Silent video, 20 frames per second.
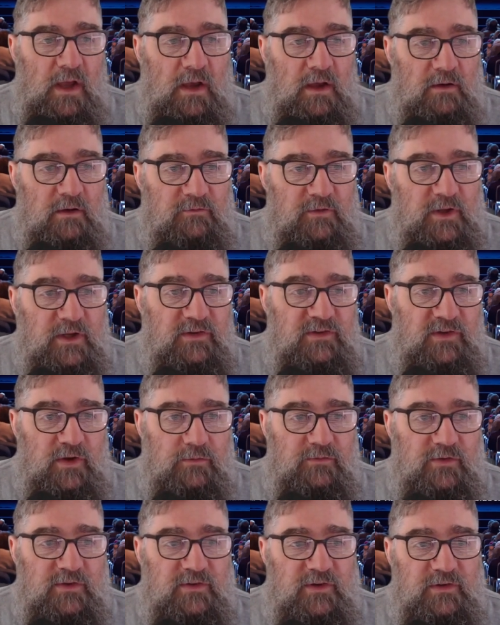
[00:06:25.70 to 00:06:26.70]
For these
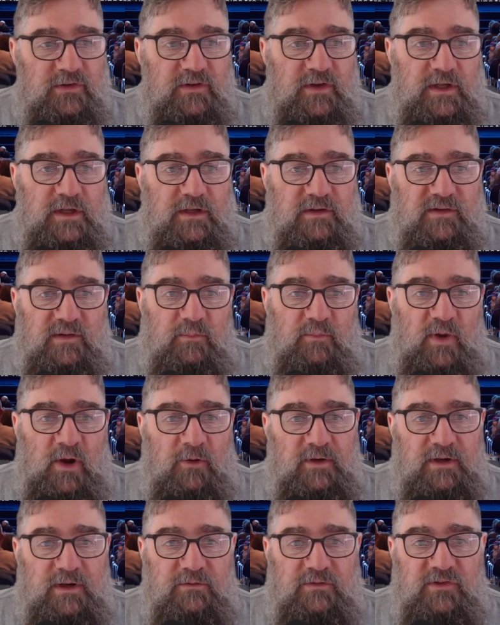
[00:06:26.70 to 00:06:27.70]
services, it is
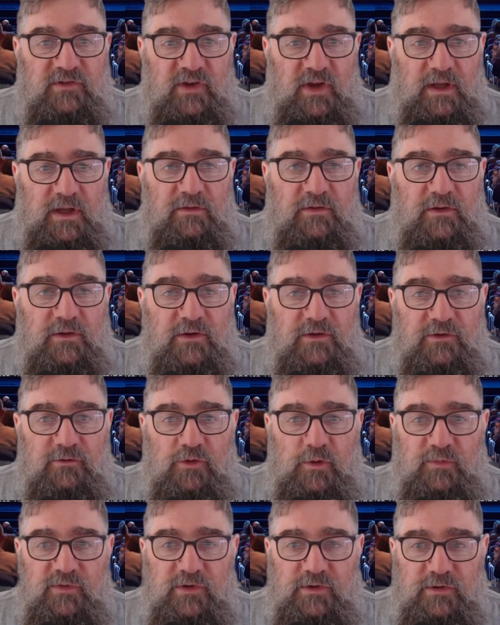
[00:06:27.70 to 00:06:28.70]
imperative to check the
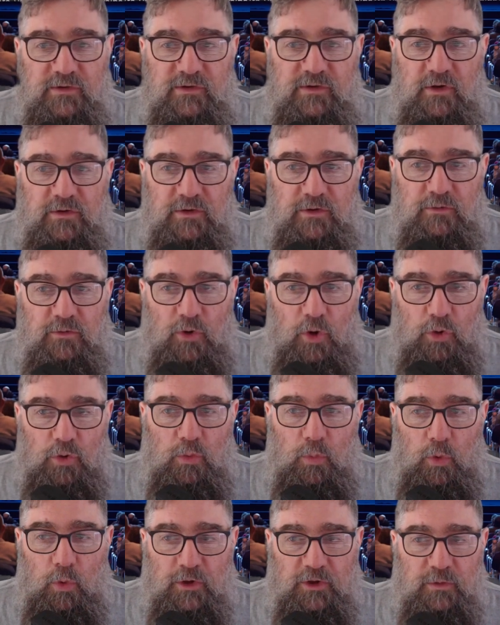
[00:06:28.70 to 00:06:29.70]
description so you know
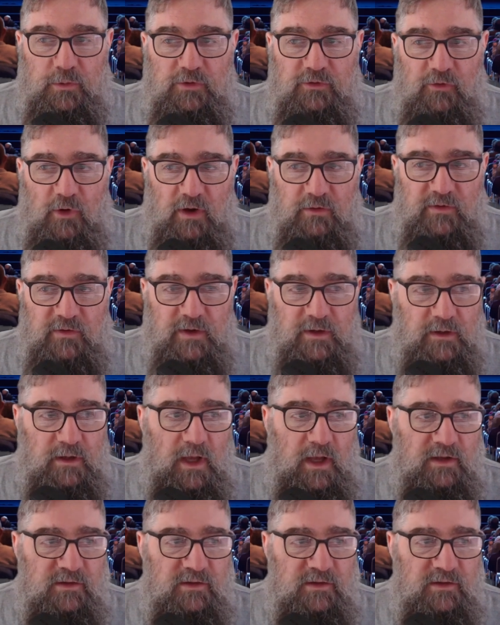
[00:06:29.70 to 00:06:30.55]
what you are driving,